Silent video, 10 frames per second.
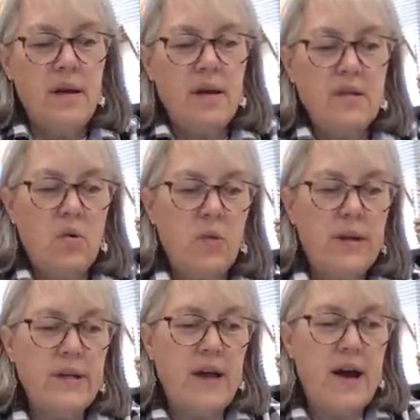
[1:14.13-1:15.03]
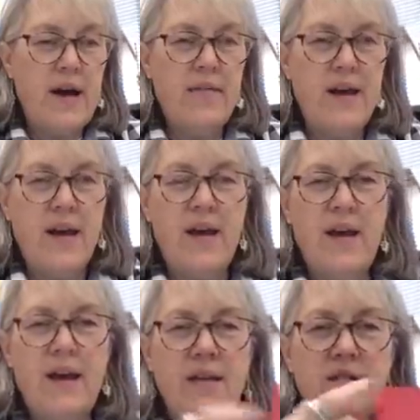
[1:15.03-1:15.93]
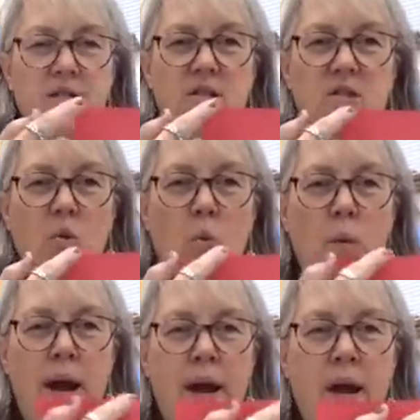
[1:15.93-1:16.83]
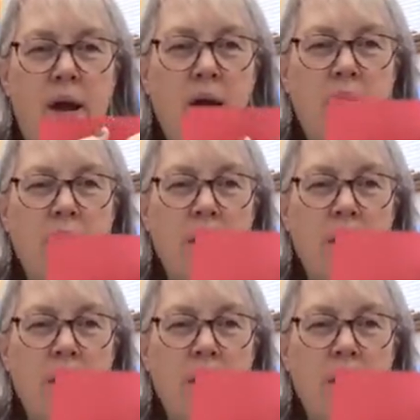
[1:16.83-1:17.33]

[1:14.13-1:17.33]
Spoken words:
It's going to have a square